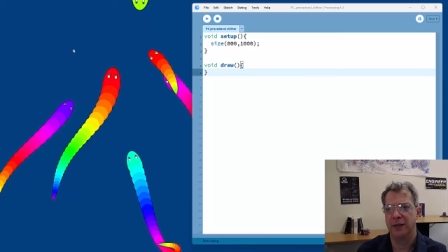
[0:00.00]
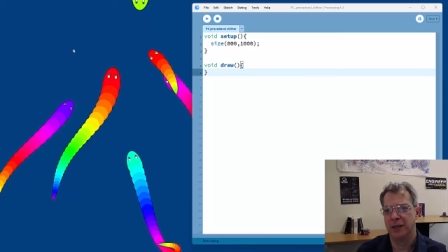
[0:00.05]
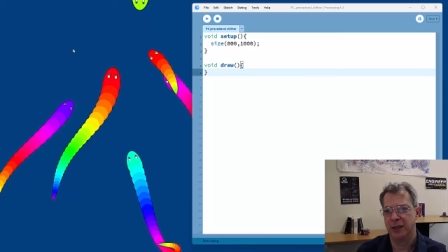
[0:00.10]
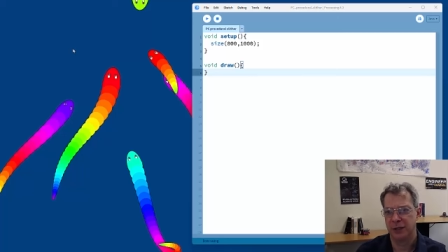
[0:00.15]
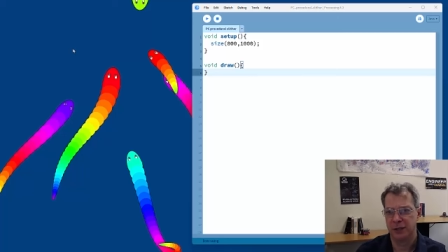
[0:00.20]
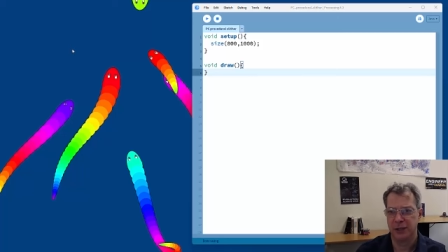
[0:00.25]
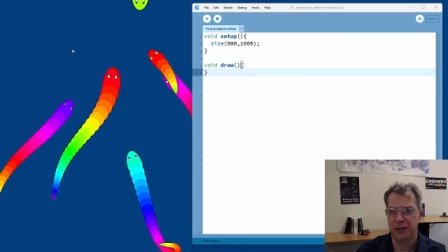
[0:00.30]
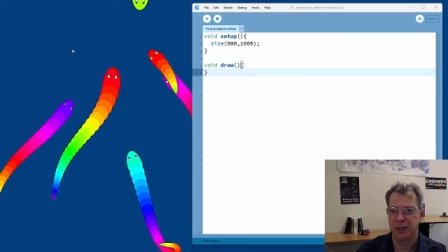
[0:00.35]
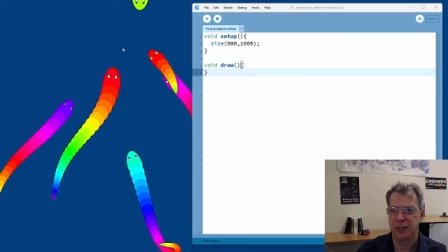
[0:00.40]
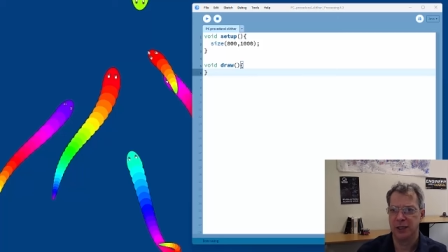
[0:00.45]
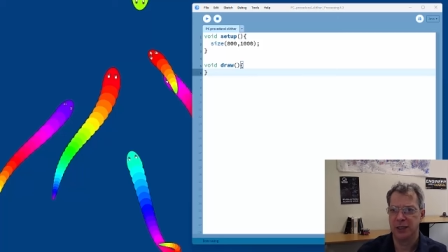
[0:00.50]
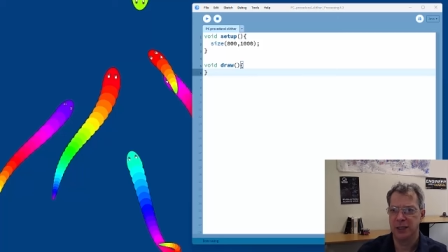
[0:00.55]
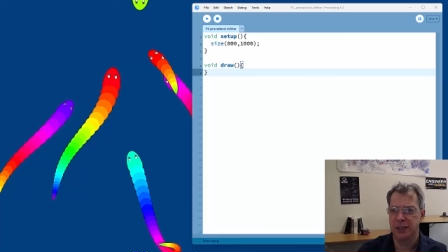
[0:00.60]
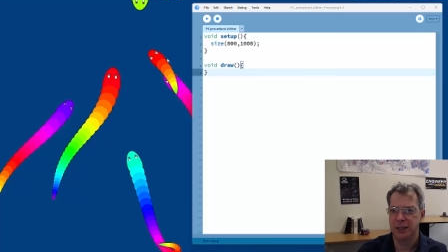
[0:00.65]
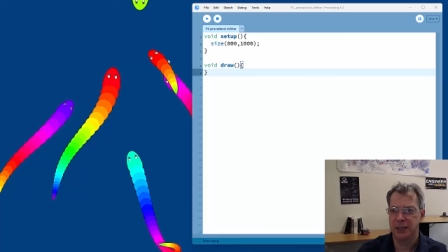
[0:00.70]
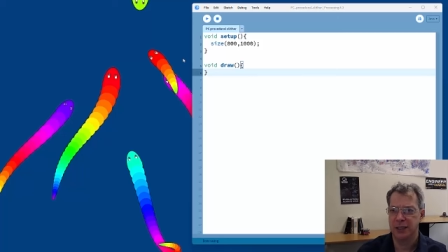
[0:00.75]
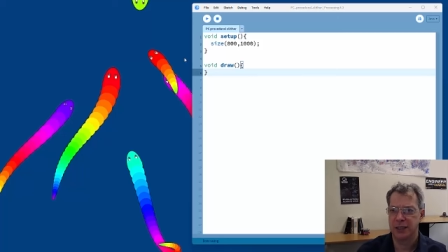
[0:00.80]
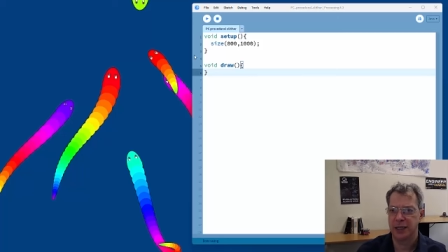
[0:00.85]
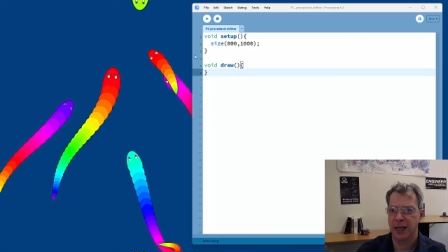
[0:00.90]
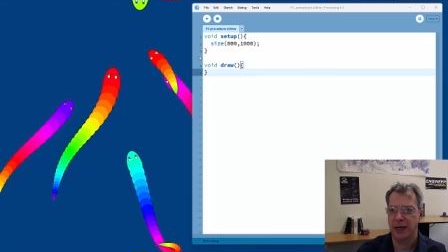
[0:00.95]
There's
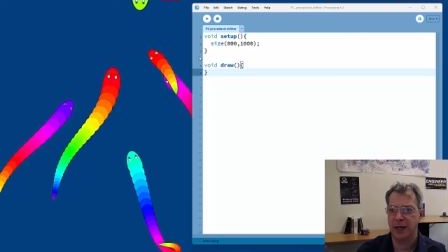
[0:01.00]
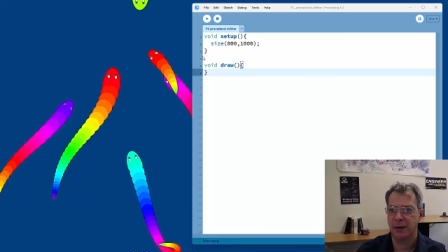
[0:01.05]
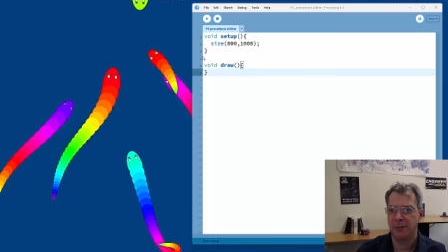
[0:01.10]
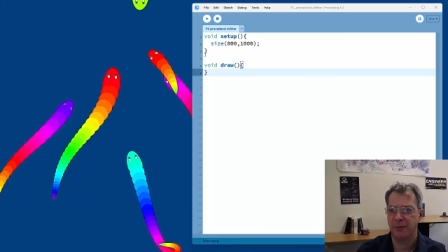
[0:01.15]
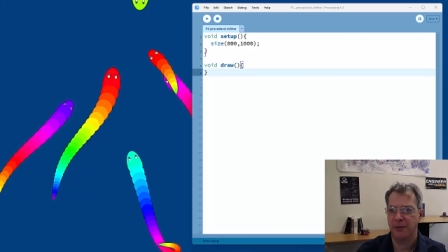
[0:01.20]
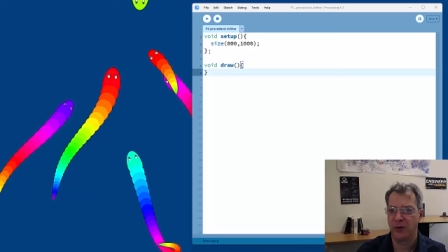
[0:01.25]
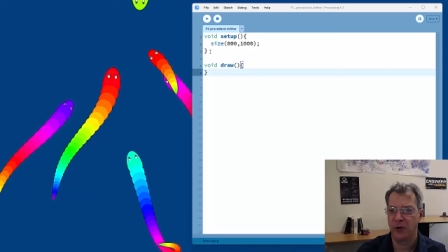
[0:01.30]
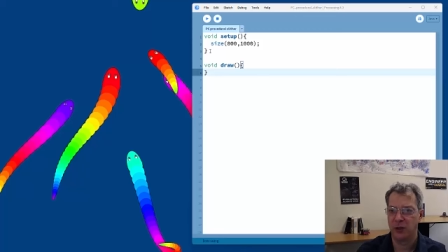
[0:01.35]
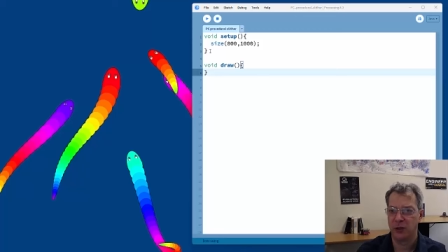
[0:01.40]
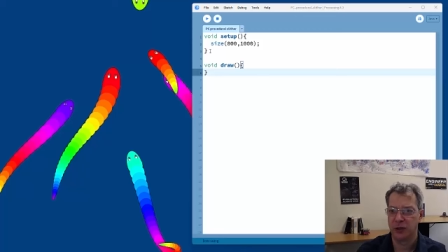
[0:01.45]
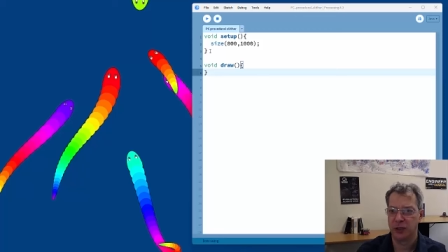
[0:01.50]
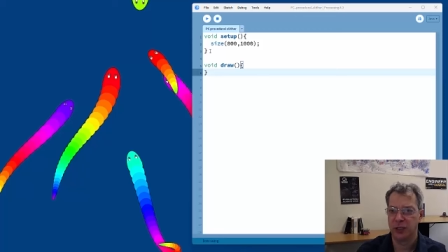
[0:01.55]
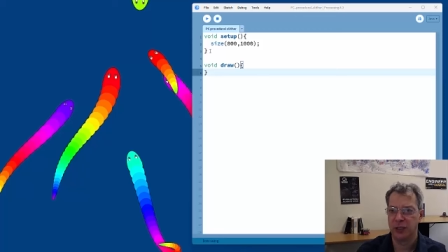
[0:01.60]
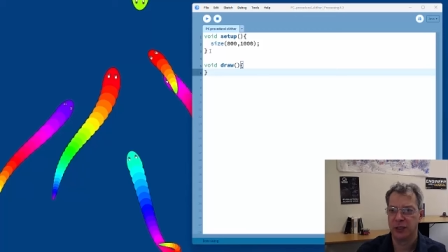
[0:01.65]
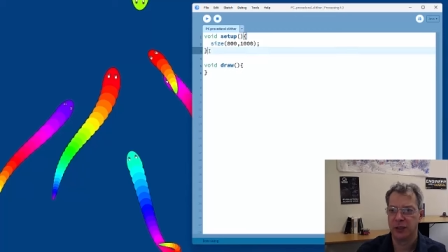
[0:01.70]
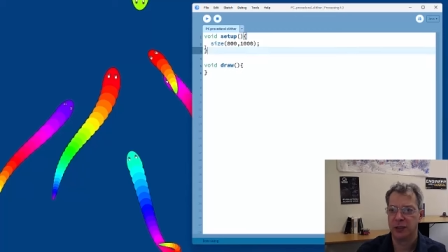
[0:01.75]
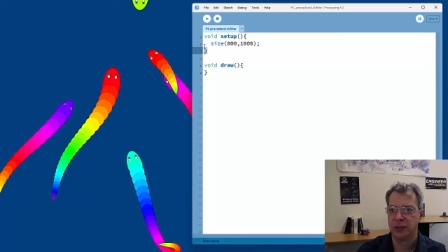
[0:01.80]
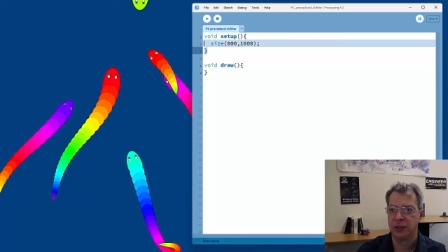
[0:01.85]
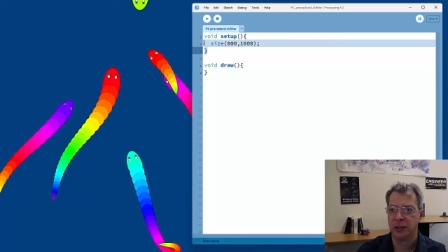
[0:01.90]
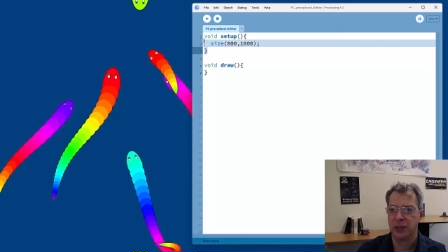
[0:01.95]
the setup
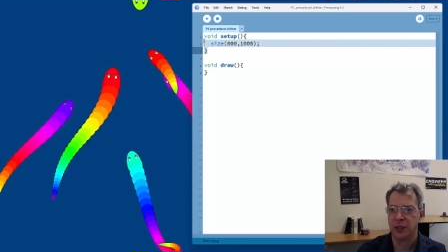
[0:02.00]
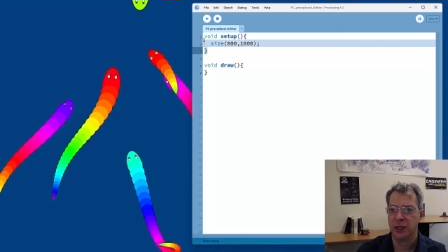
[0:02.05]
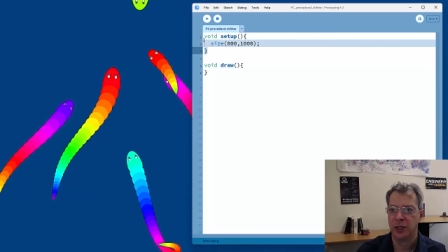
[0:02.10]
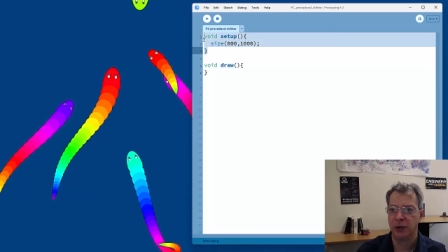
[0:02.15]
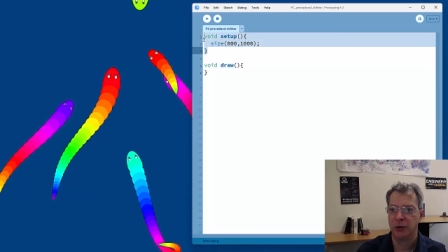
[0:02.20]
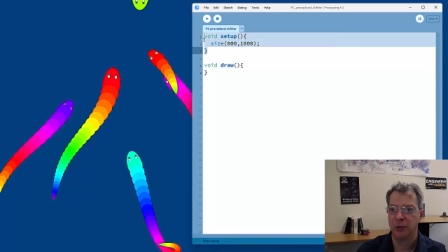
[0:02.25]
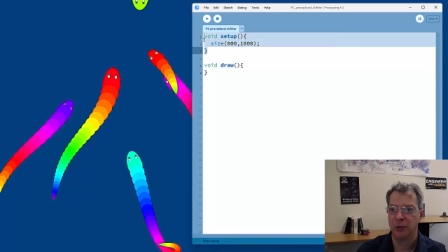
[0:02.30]
function,